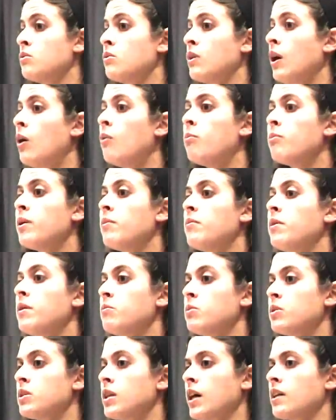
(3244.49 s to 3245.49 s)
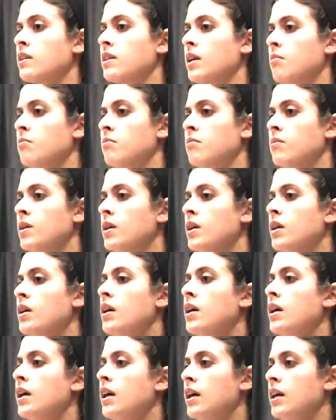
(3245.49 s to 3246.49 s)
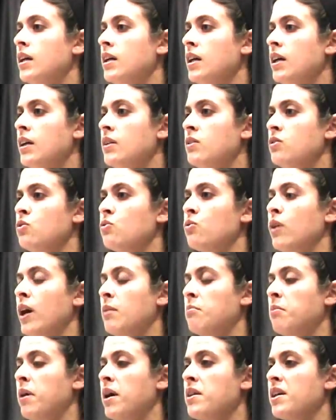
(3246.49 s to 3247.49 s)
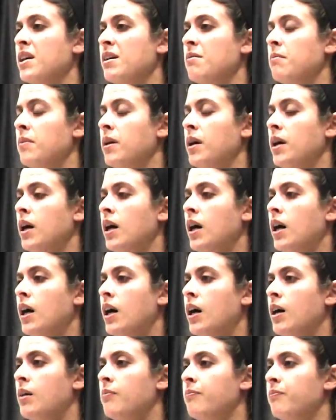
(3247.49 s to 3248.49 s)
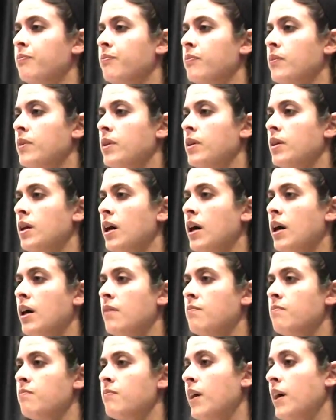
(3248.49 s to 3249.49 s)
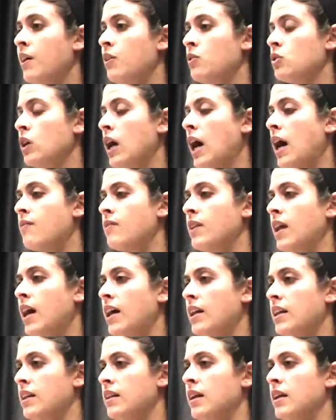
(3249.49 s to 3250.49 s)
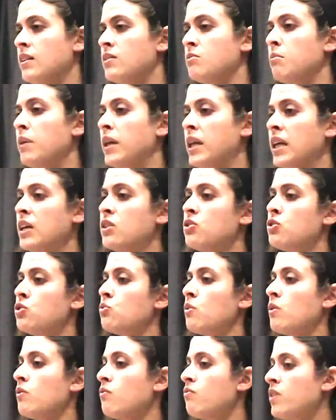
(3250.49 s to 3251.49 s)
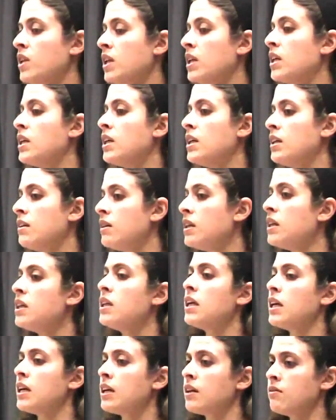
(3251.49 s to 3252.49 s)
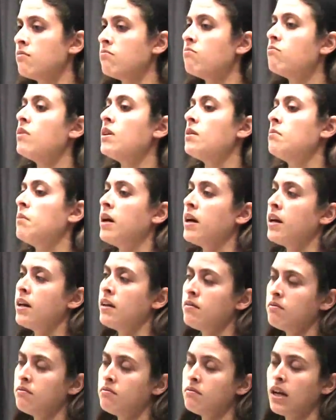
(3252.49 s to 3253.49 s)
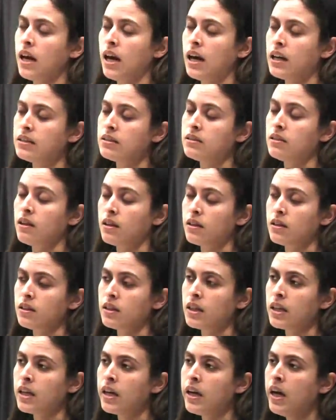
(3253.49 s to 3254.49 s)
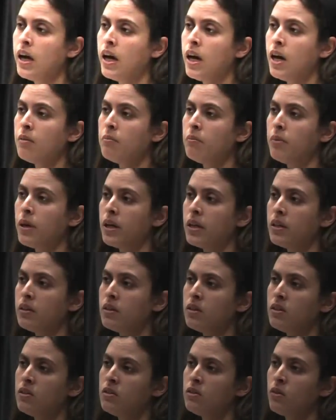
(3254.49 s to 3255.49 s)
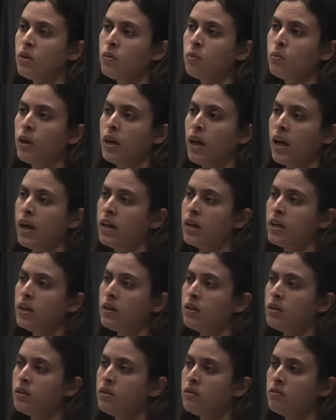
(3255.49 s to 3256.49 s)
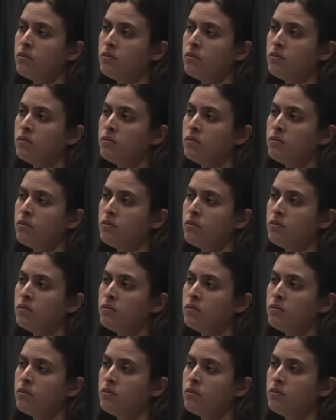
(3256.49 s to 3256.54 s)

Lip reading: to help them and protect them and do right by them. I also haven't had as many issues with finicky eating in my cats, luckily. But when I